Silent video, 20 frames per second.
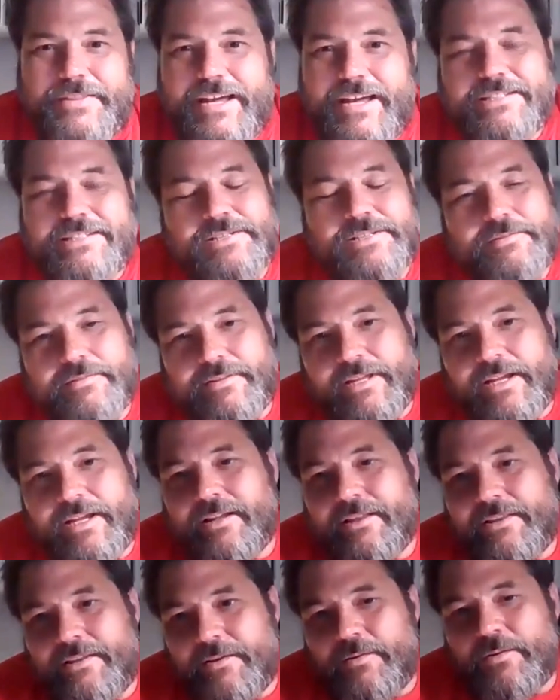that is
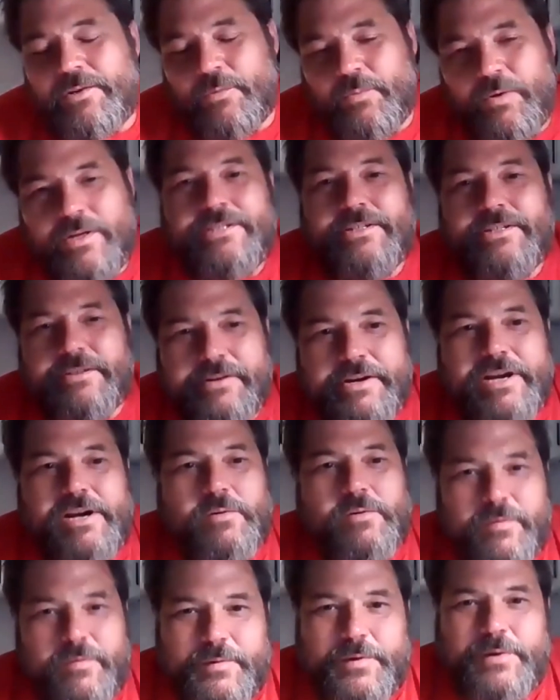to what degree are
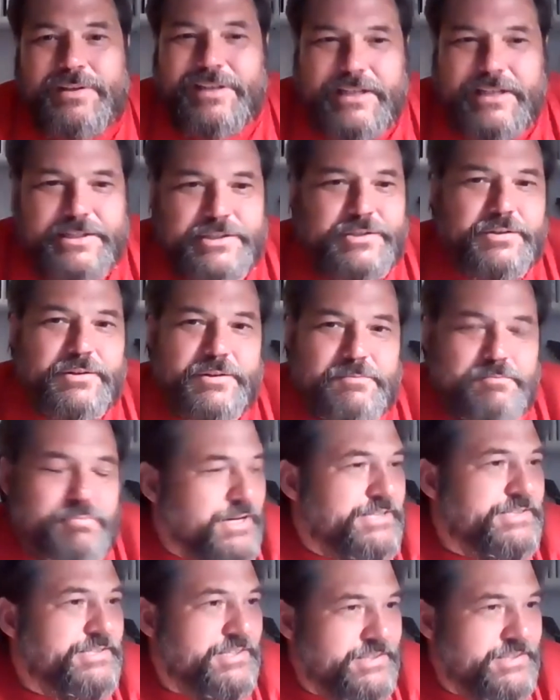we willing to
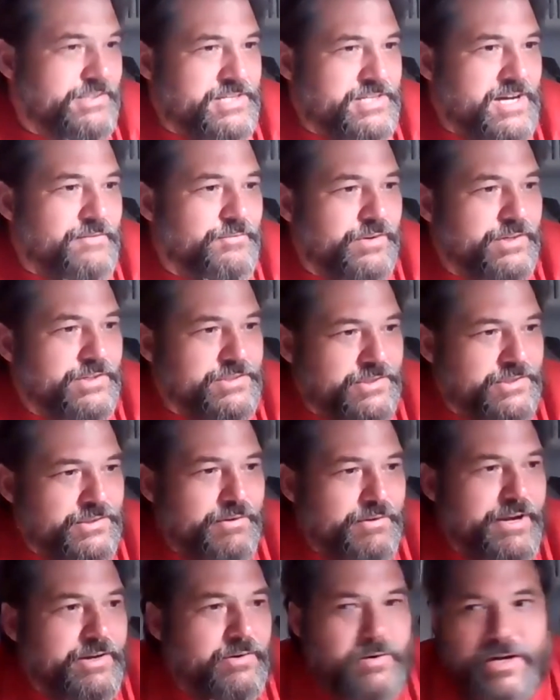embrace the discomfort is a
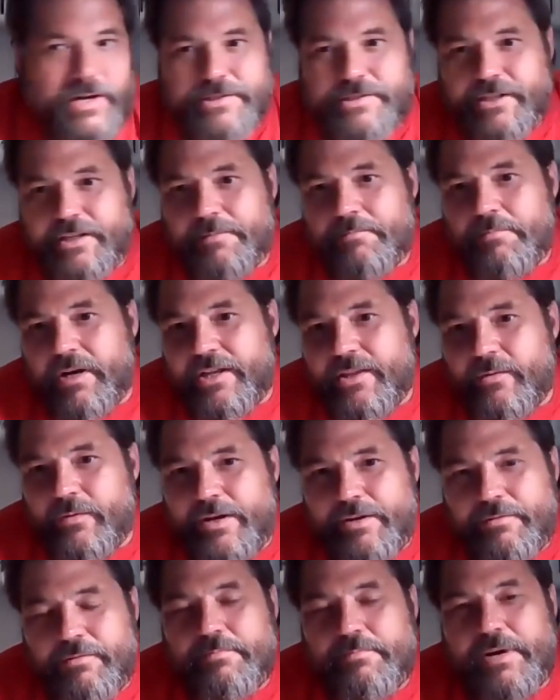great question. And by the
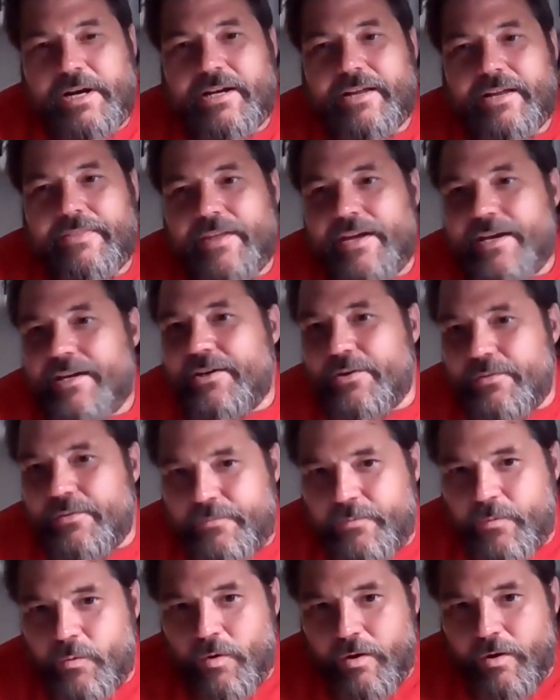way, Rebeca, thank you
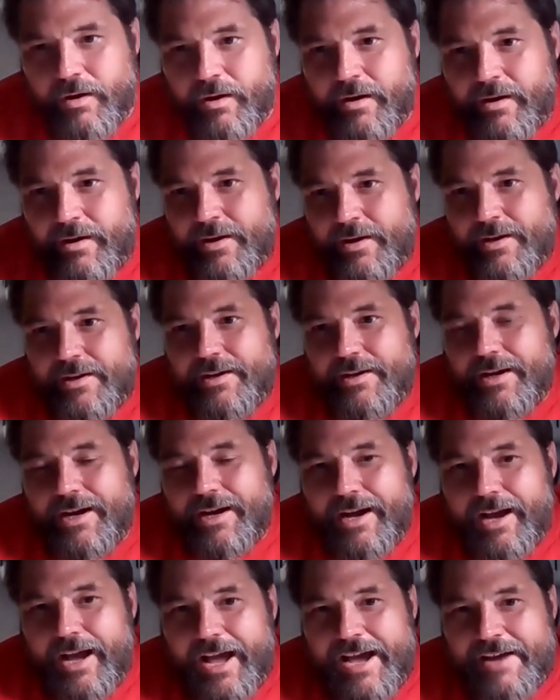for
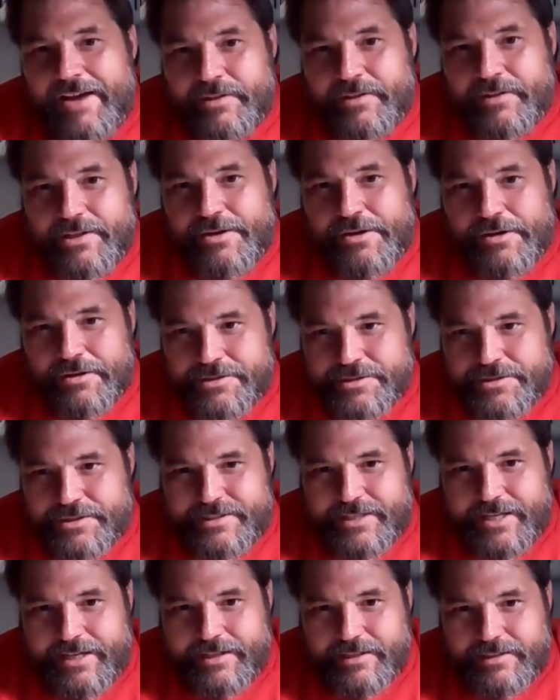having the courage
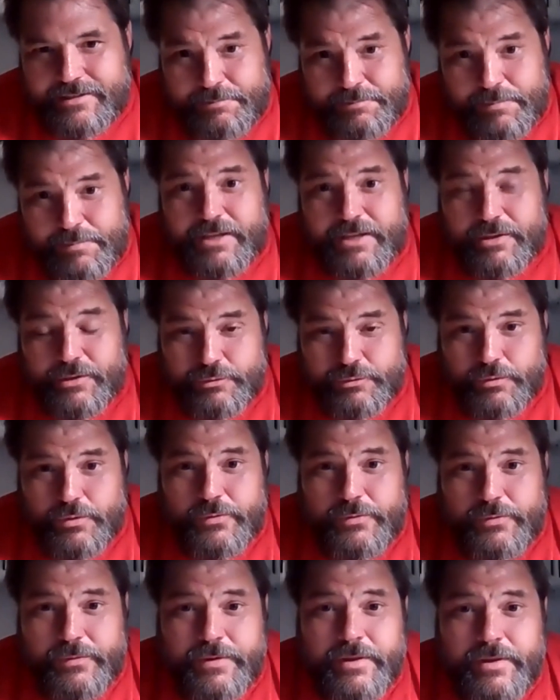to speak your
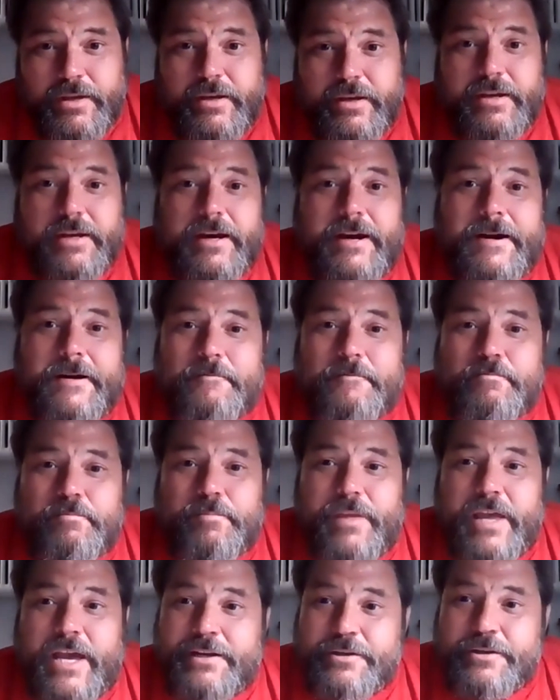truth
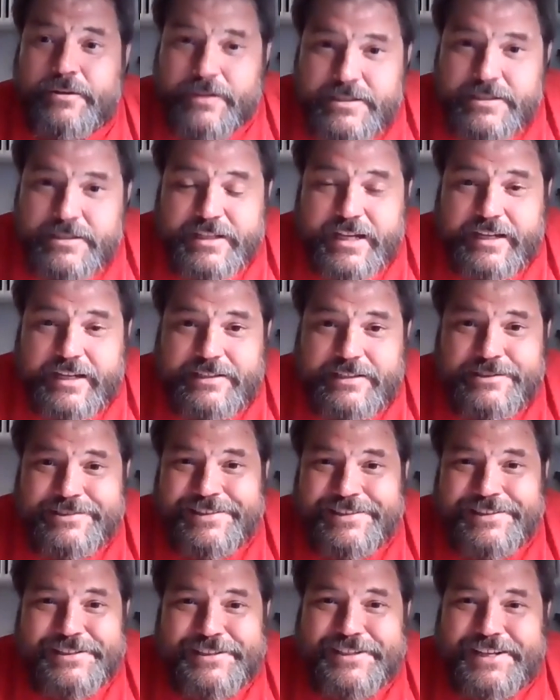and your insights,